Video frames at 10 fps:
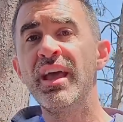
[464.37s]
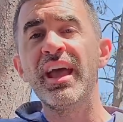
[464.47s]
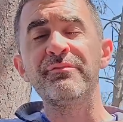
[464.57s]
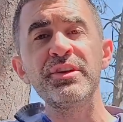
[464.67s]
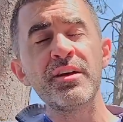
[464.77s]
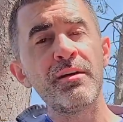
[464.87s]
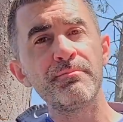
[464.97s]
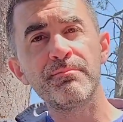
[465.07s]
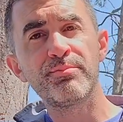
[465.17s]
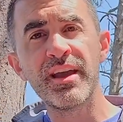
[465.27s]
If they're not
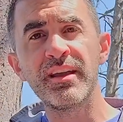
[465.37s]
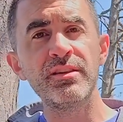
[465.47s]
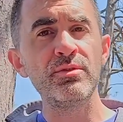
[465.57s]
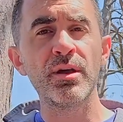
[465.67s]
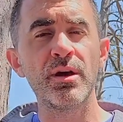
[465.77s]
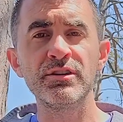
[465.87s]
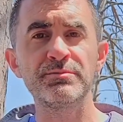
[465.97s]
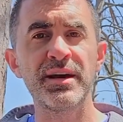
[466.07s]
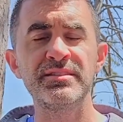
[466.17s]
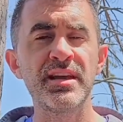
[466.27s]
breaking new lows
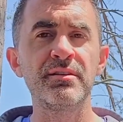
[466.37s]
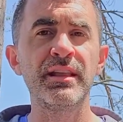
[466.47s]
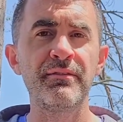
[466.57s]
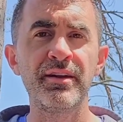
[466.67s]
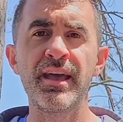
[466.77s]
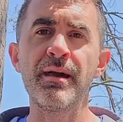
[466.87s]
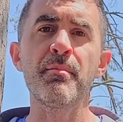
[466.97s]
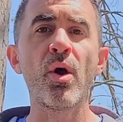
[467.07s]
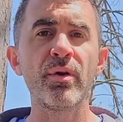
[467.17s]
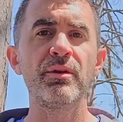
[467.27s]
by 10 or 11 a.m.,
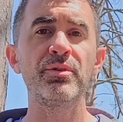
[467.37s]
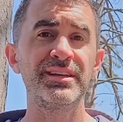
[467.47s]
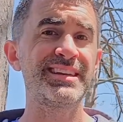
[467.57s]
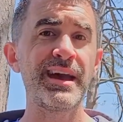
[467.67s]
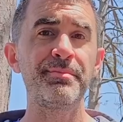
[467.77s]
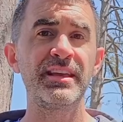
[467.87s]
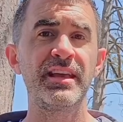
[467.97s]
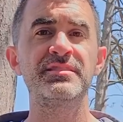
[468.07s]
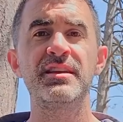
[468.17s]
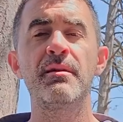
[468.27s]
are they really tapping the
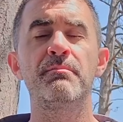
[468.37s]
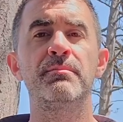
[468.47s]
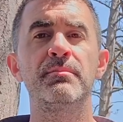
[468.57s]
ATM?